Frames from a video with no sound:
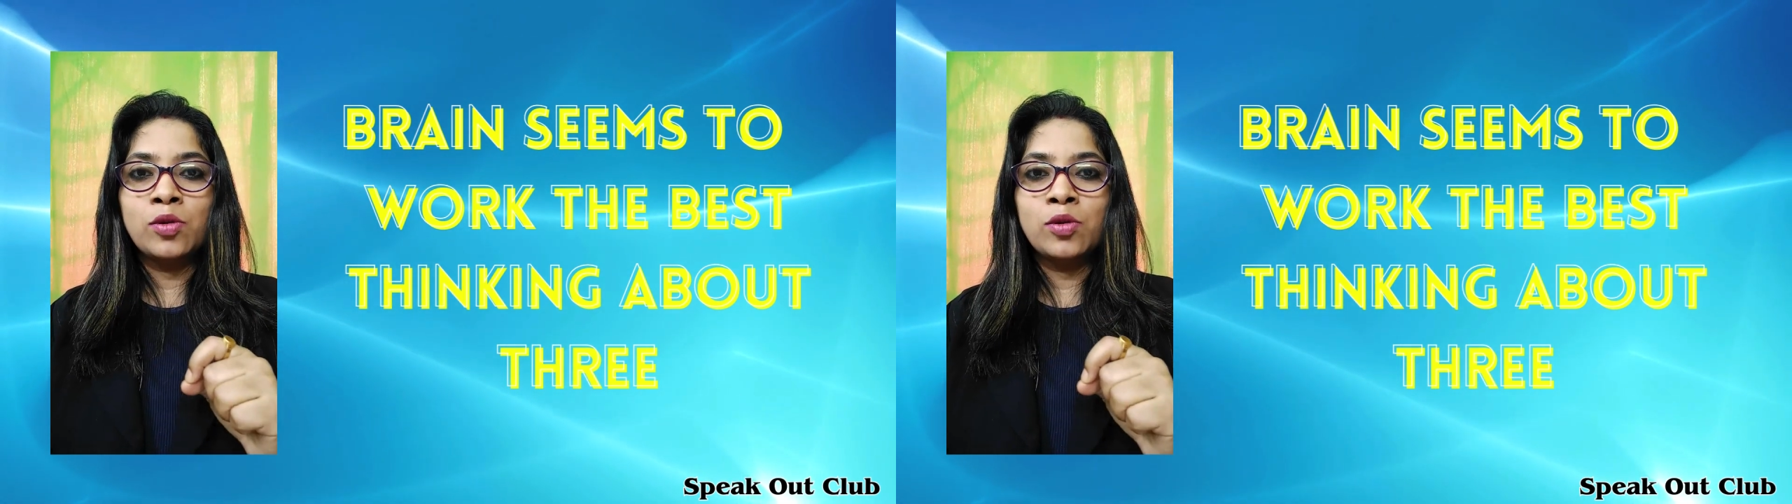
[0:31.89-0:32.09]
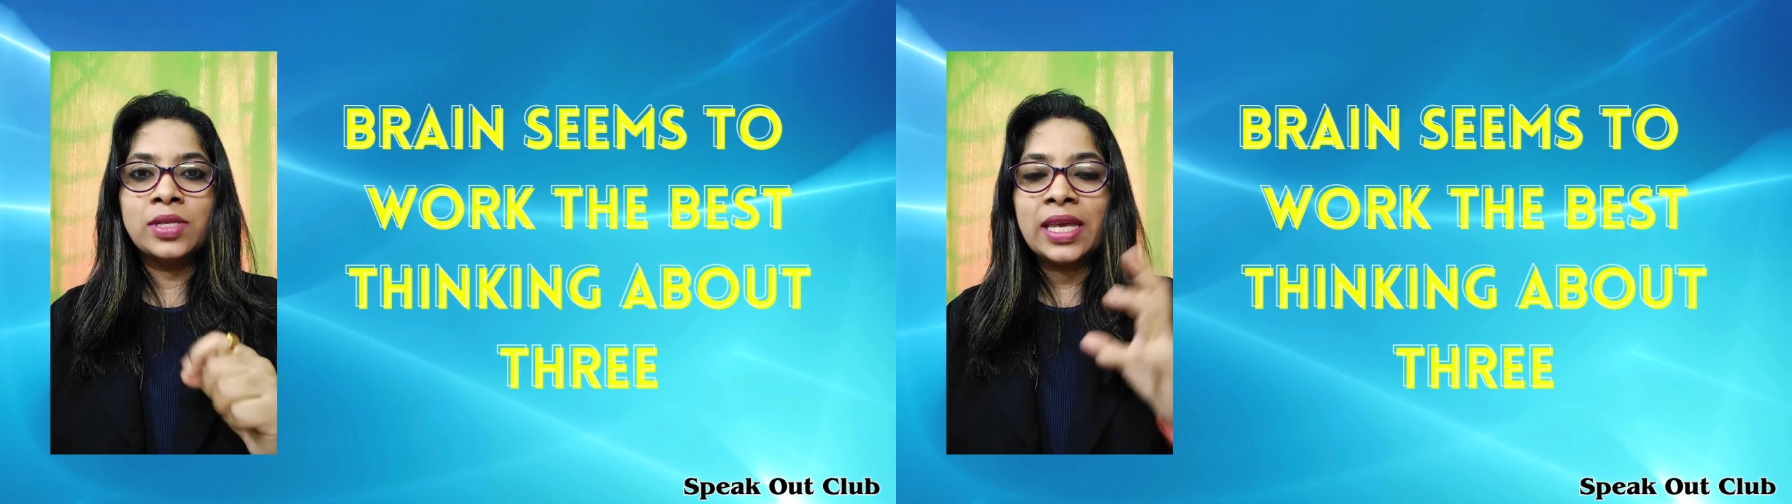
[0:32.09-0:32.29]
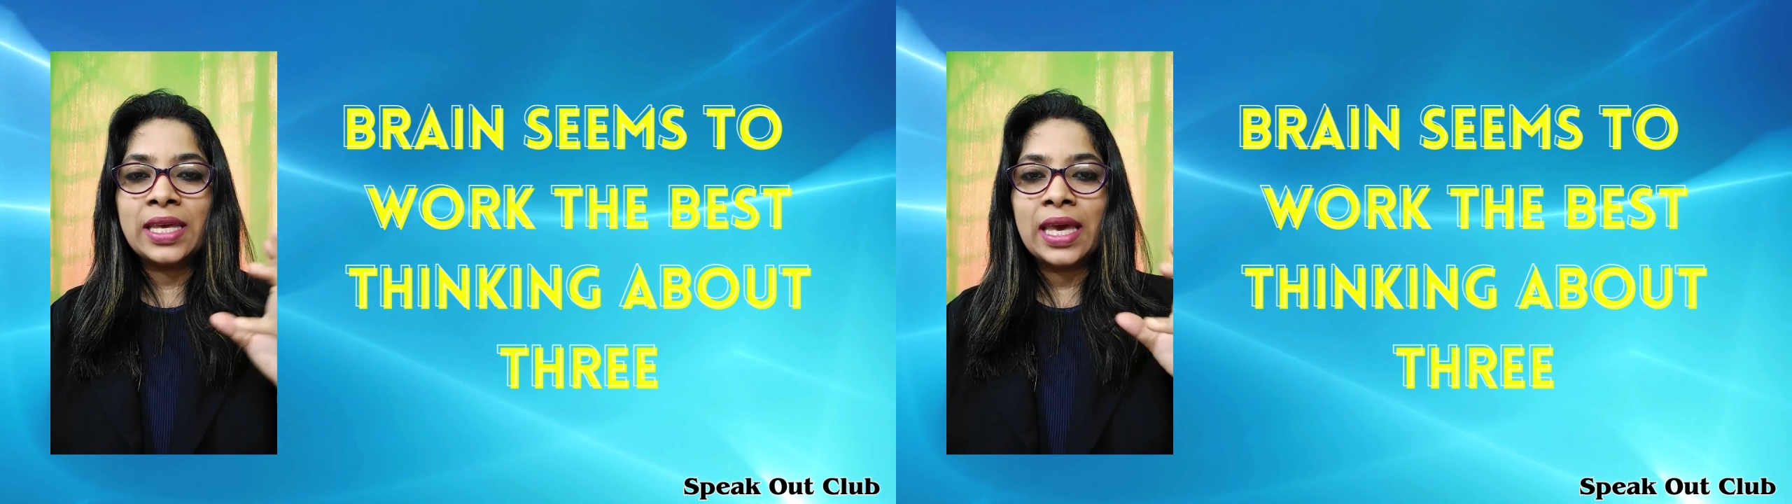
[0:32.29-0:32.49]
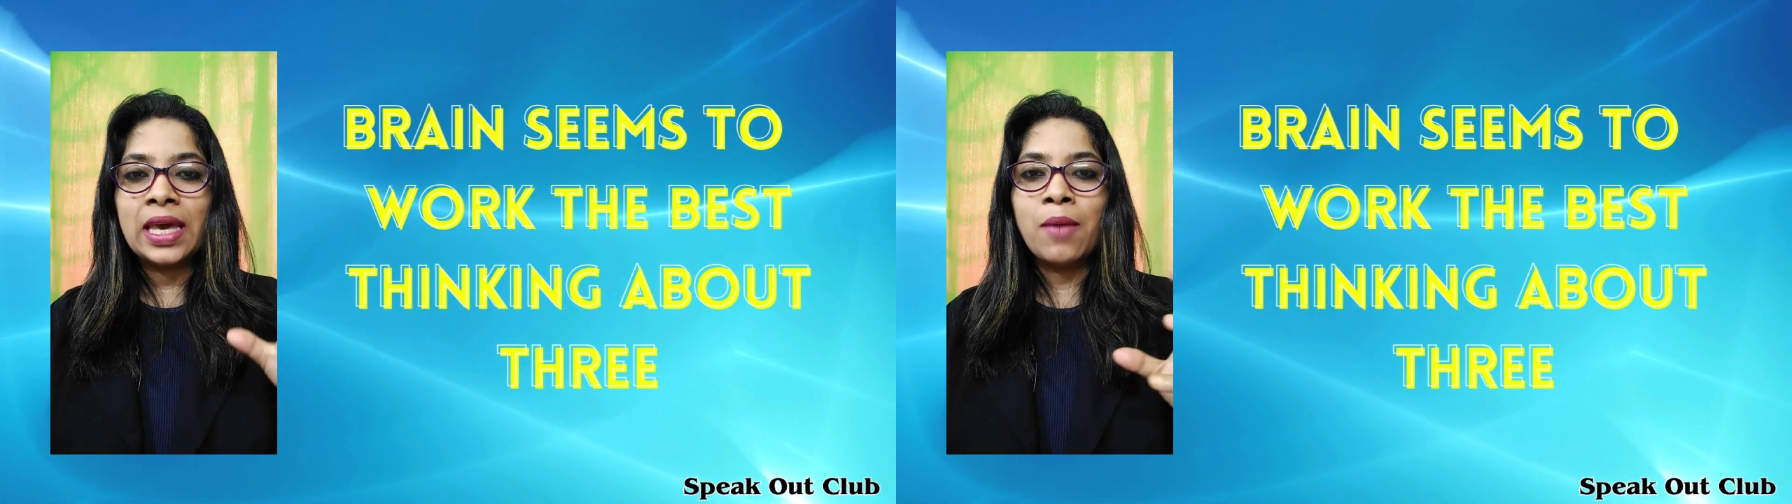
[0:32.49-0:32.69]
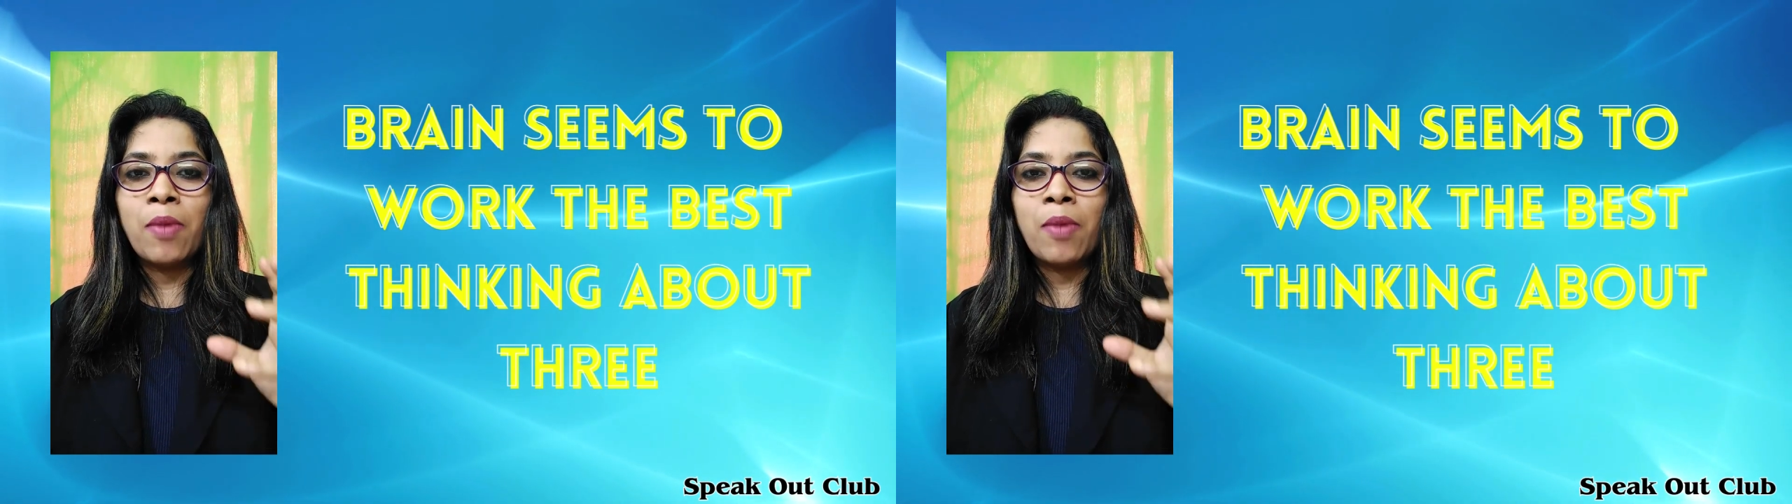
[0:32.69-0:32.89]
thinking
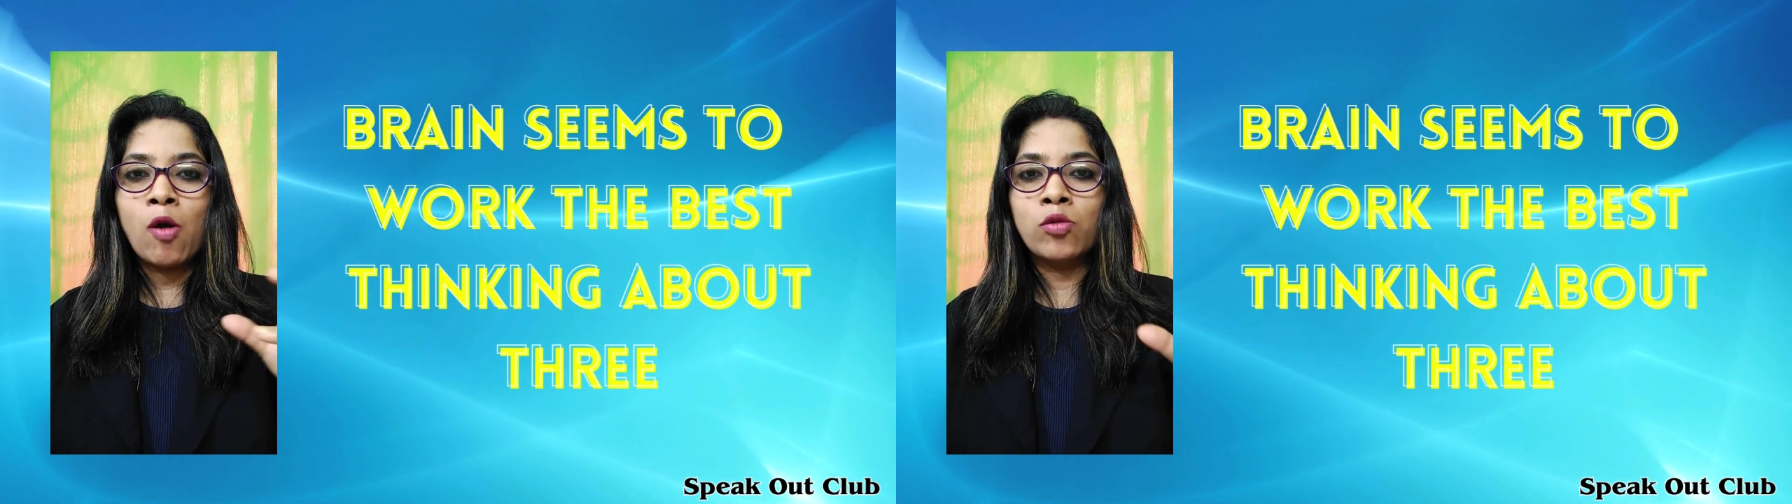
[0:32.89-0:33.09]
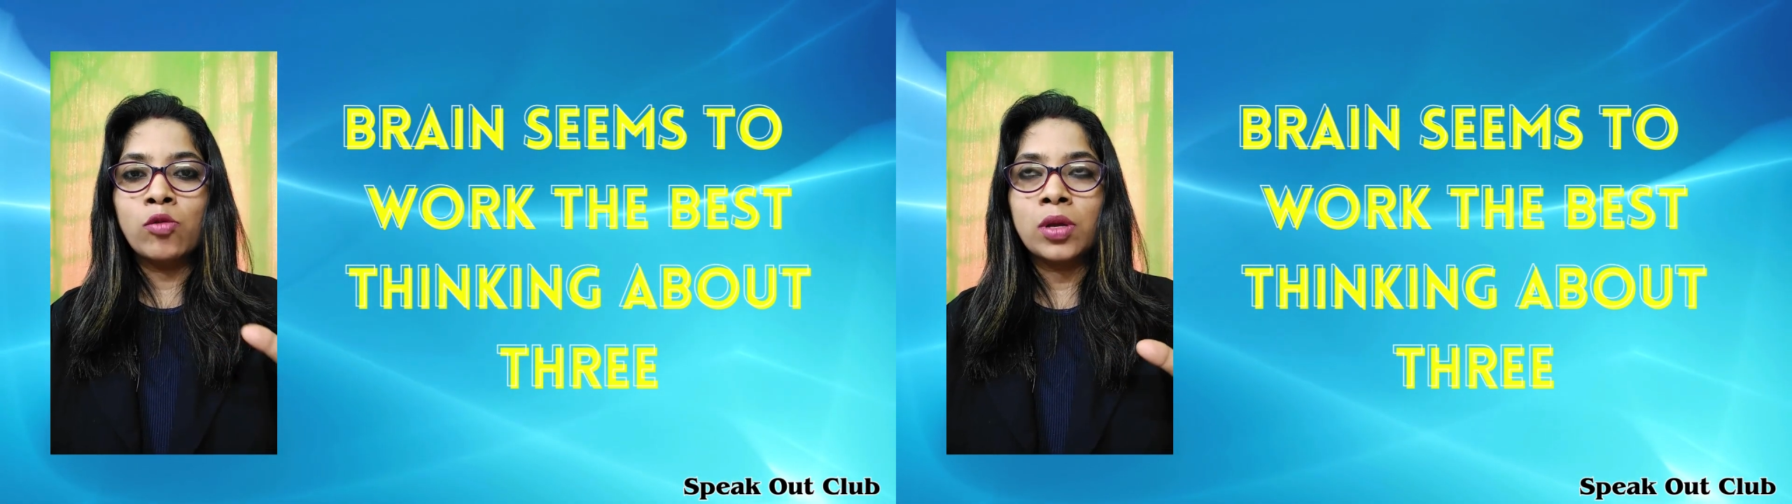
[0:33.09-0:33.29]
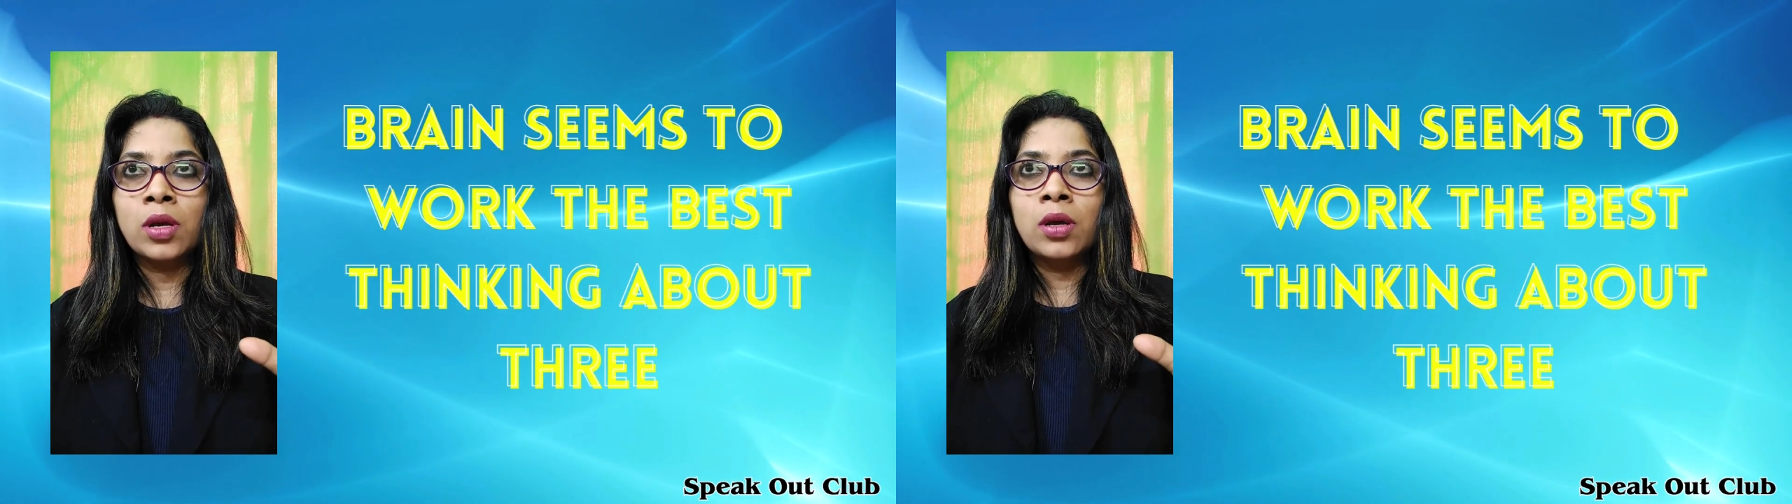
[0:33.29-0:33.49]
about